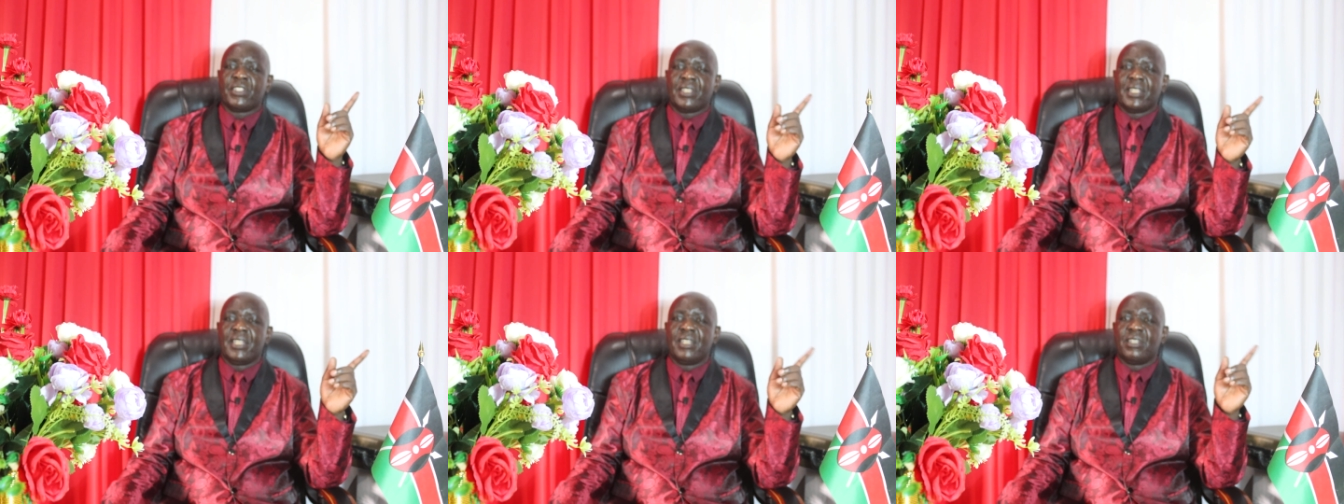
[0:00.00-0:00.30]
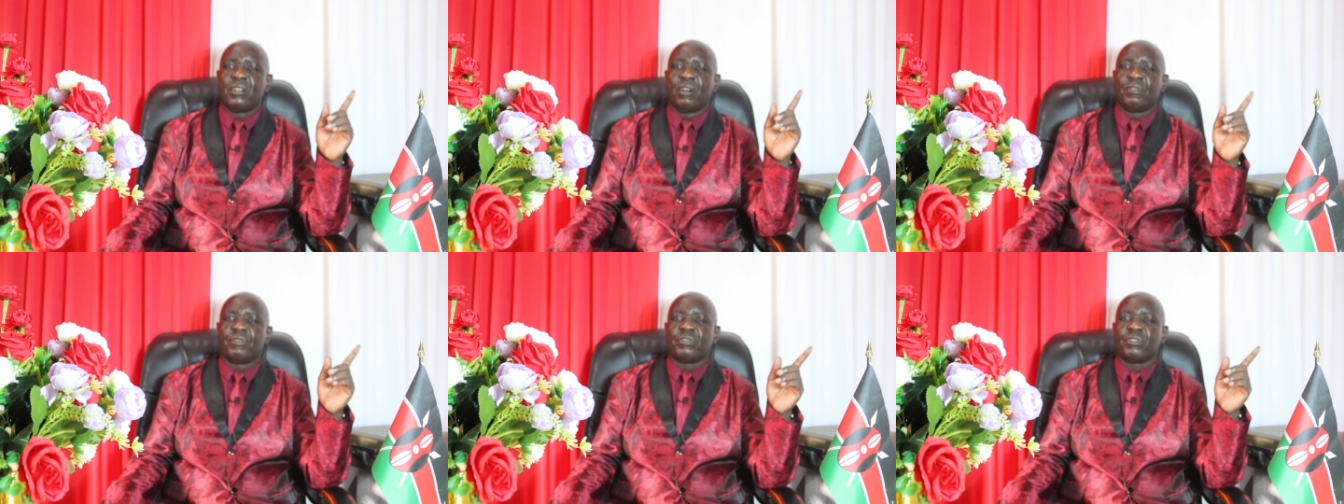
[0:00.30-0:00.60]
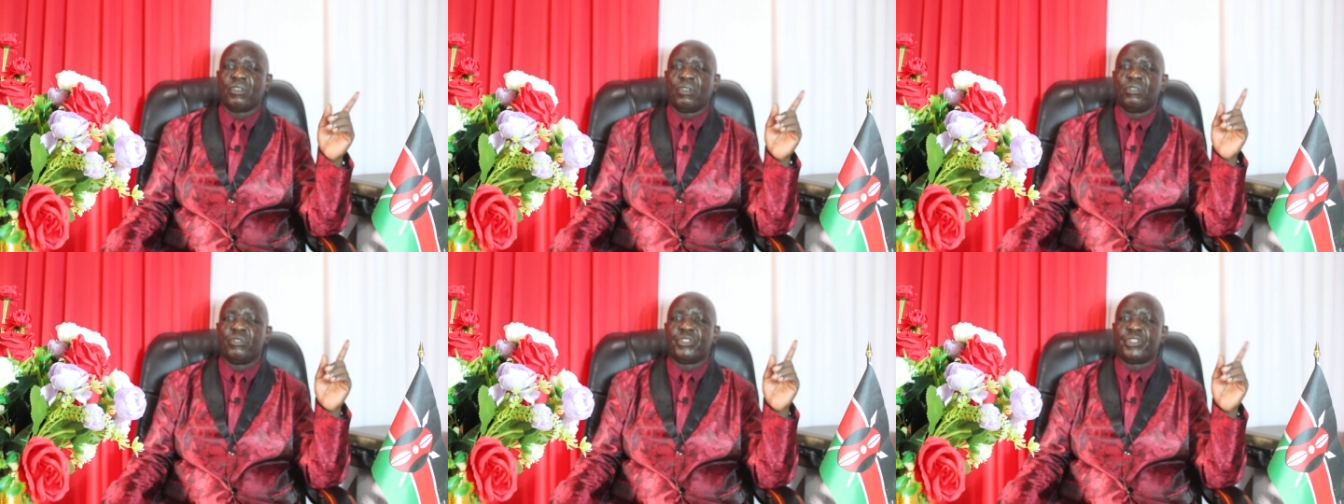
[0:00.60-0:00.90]
Seed of
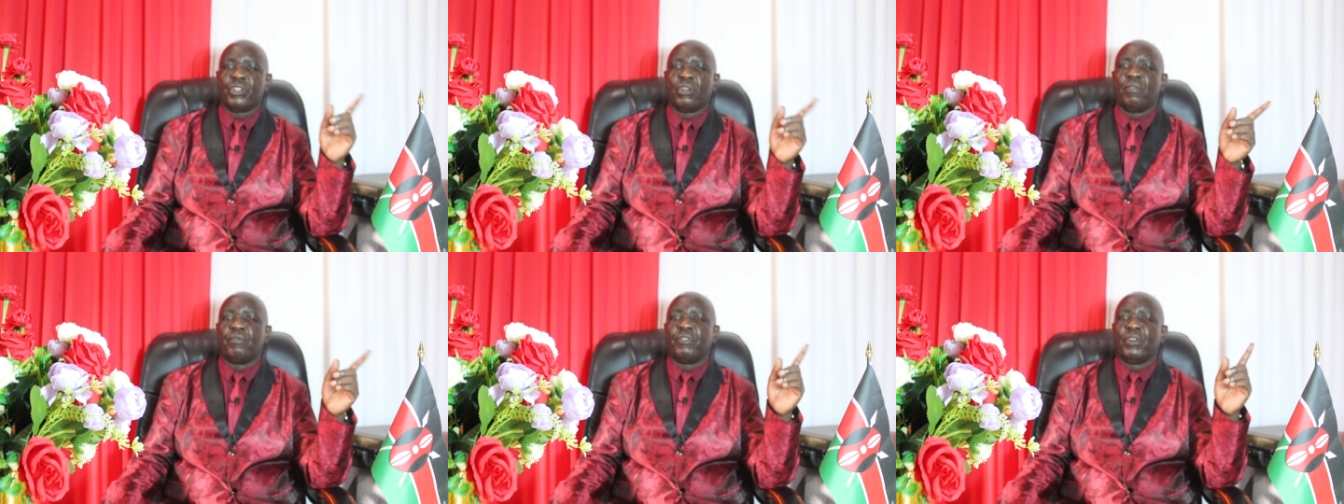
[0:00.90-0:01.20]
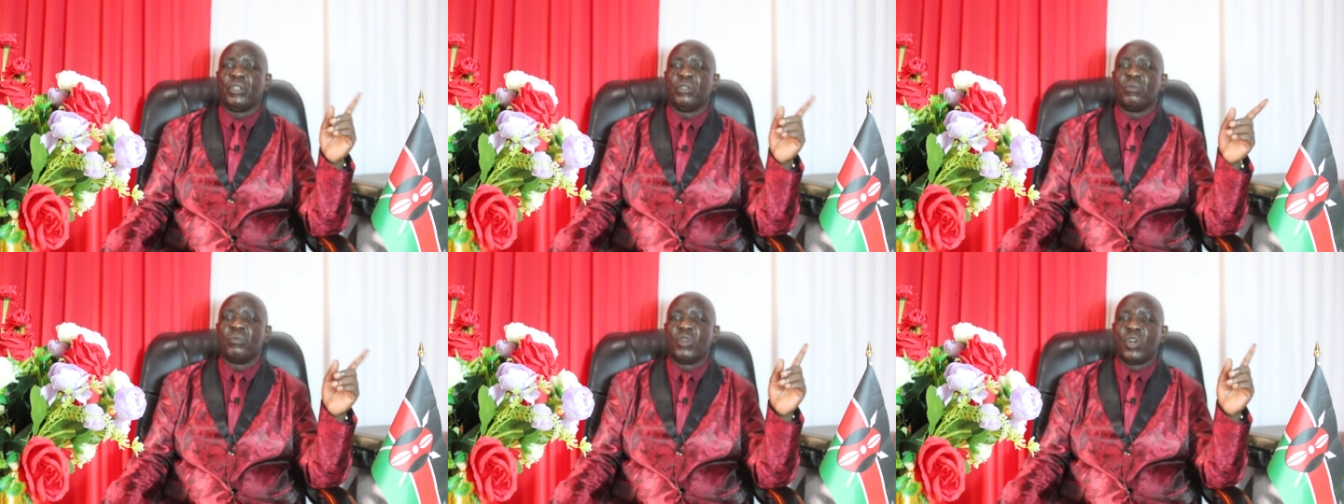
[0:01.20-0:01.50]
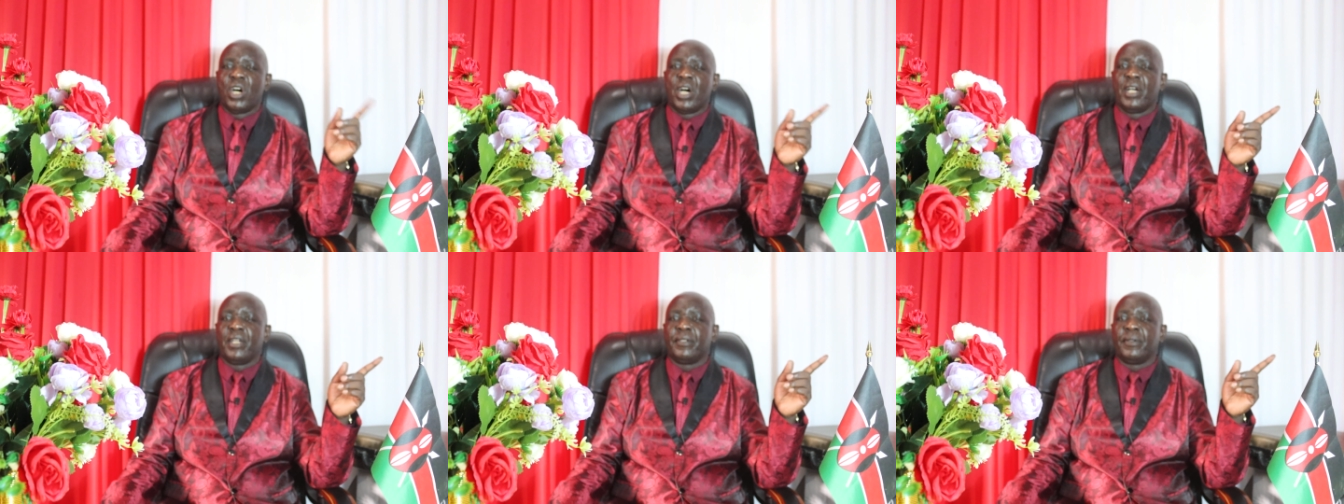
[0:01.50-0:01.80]
Solution, Volume
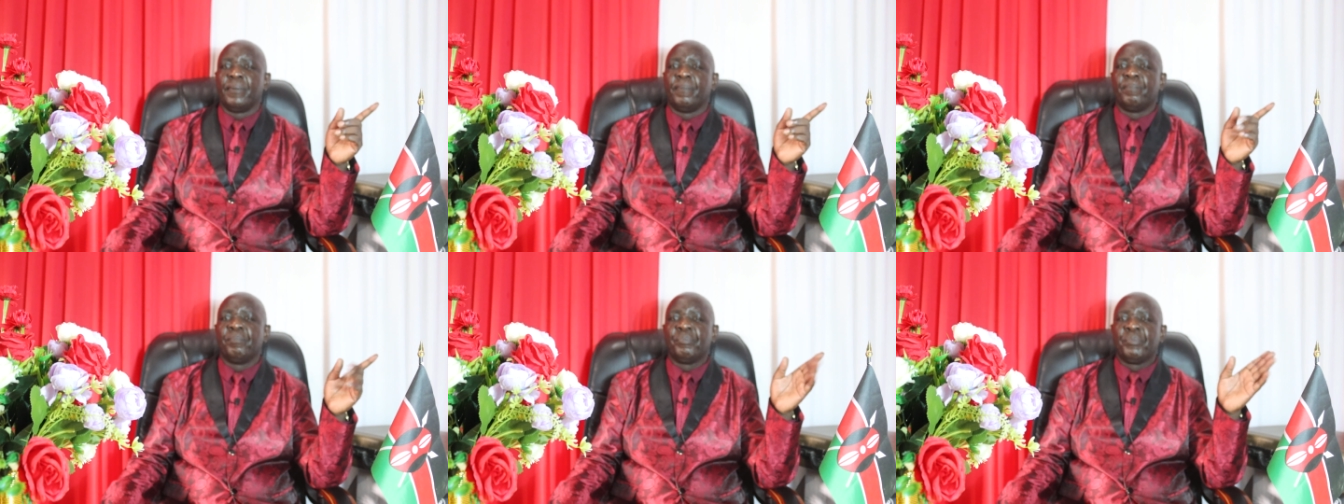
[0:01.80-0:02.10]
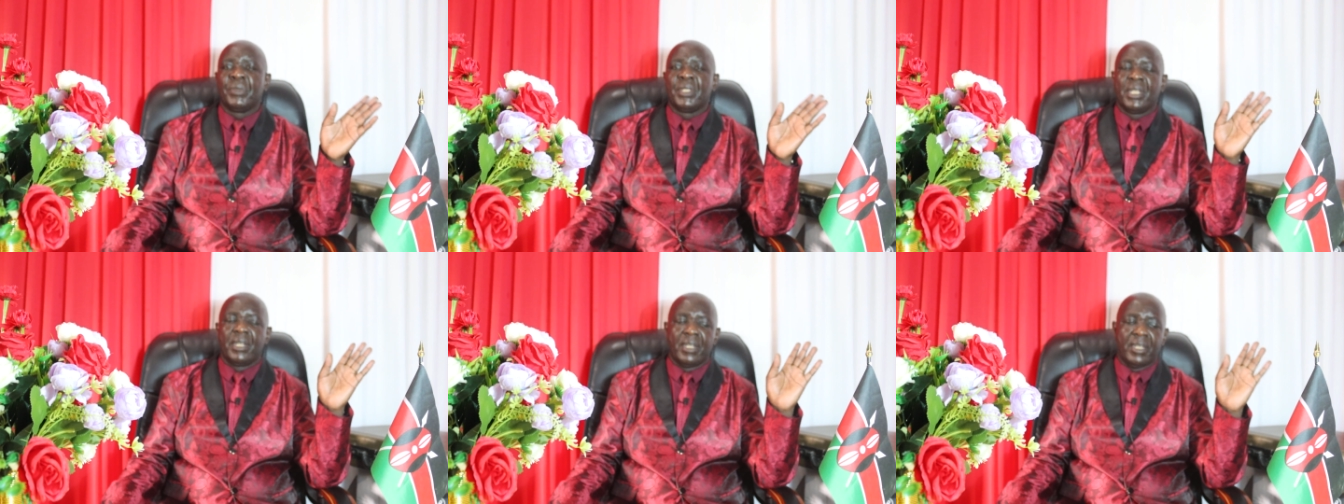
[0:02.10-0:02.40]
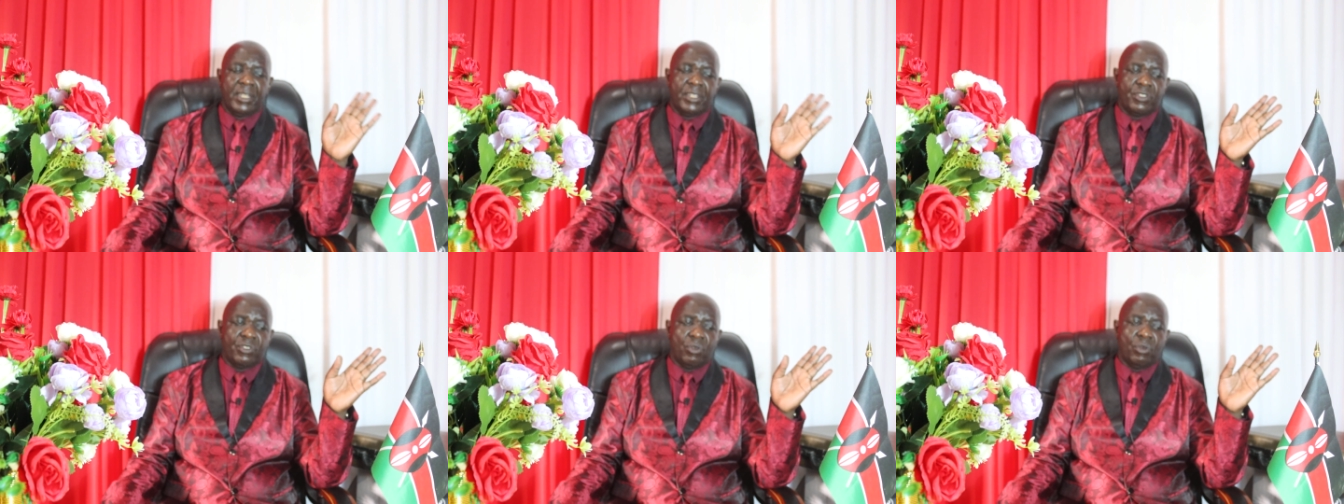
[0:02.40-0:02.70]
1,
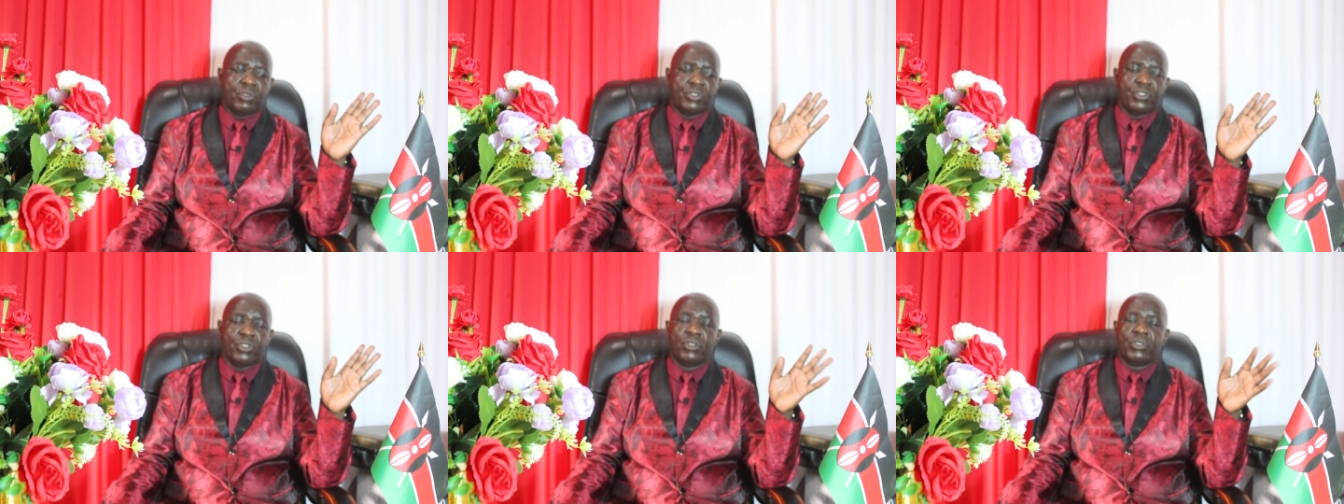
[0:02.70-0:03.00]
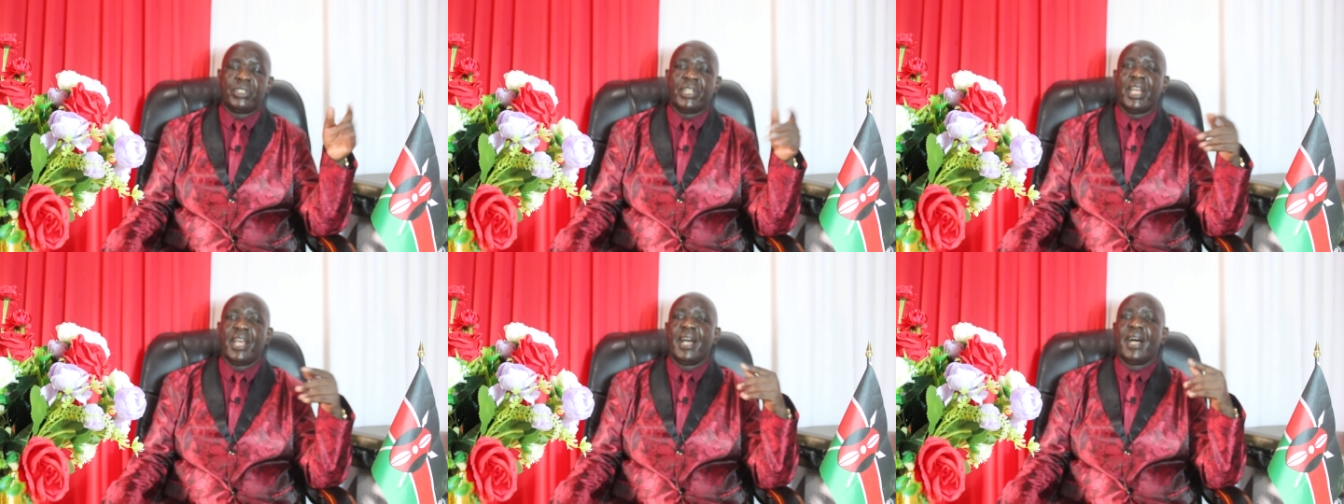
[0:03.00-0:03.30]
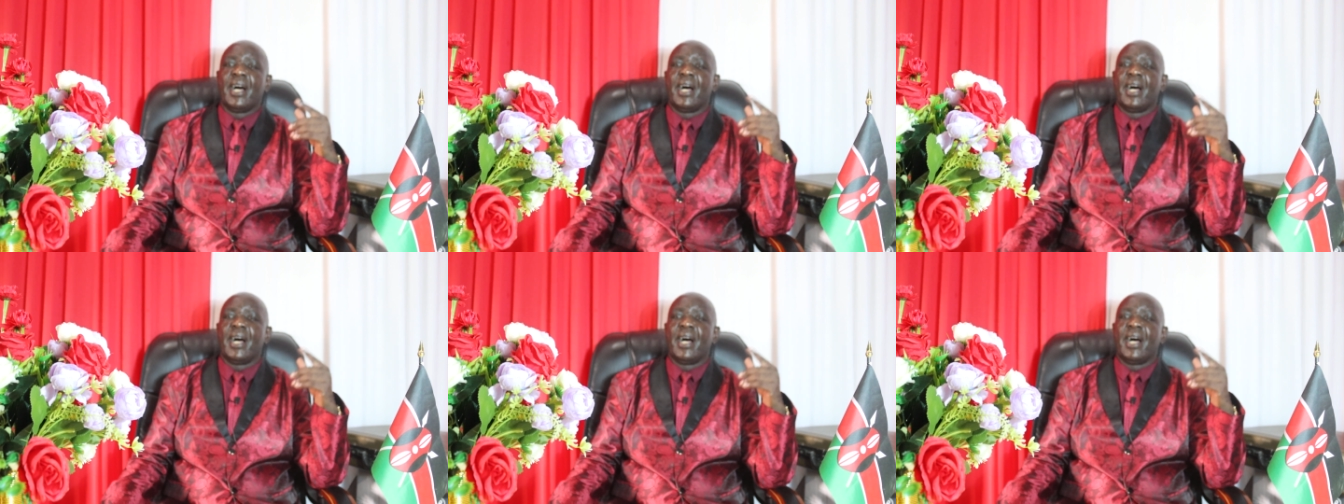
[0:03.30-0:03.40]
is also there.